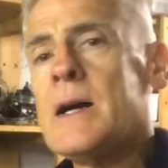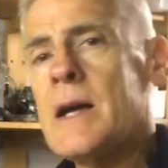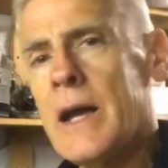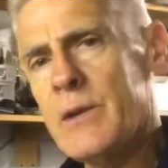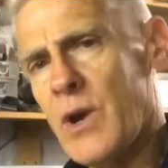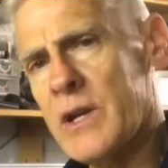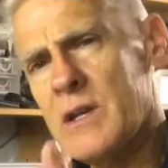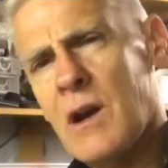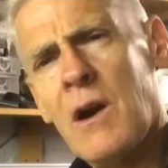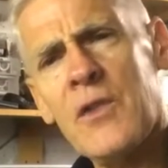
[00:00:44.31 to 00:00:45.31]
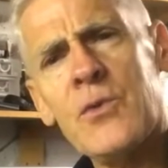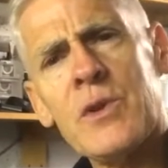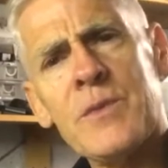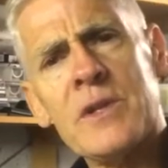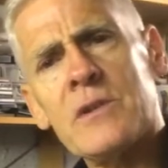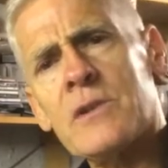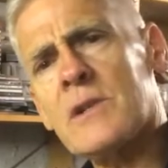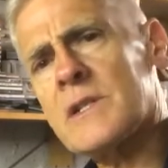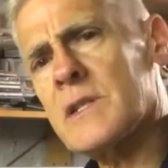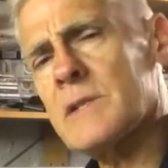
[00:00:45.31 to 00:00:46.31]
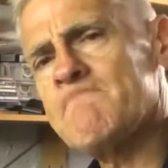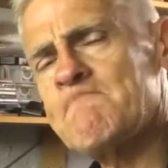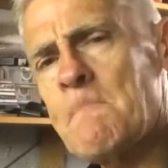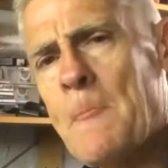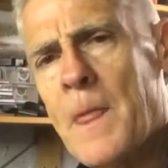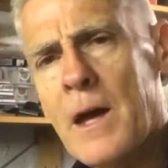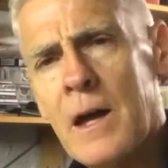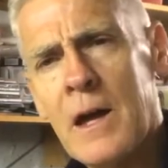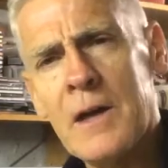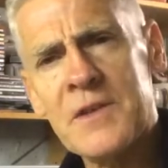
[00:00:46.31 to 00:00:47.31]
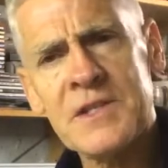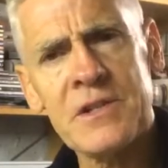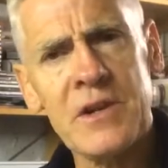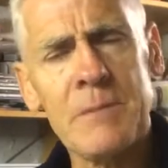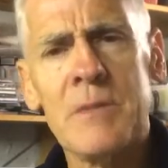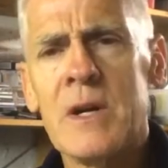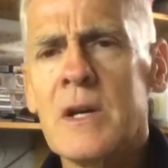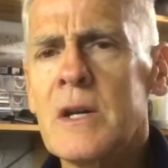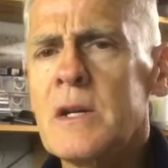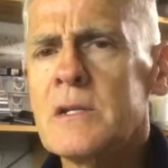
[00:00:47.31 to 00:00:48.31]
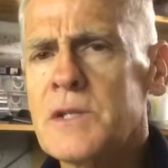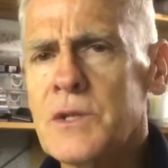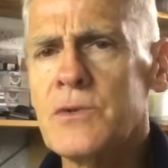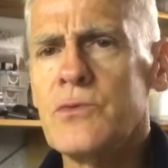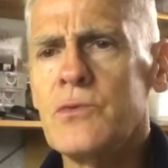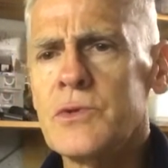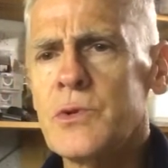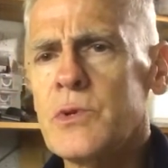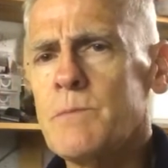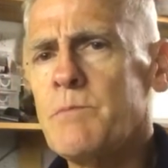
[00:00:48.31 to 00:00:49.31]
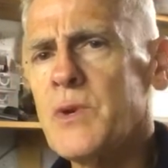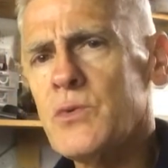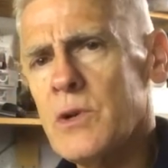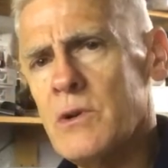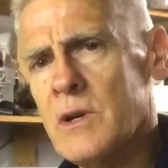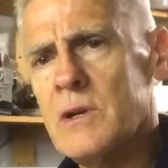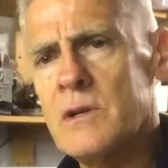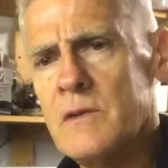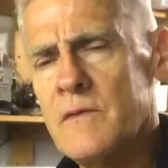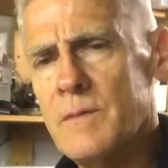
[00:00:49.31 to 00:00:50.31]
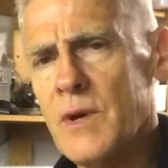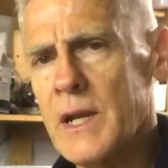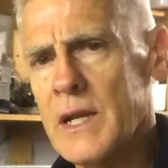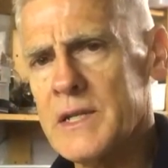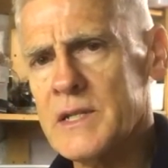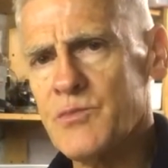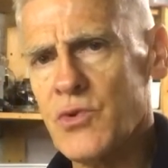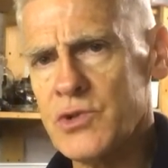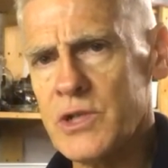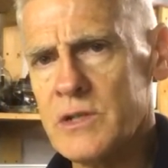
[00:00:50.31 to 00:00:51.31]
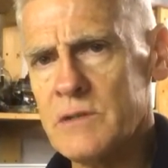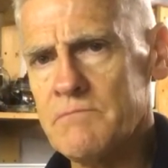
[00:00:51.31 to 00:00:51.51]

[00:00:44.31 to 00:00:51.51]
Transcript: Anyway, I thought it'd be a good idea this time to do a build log for my latest project,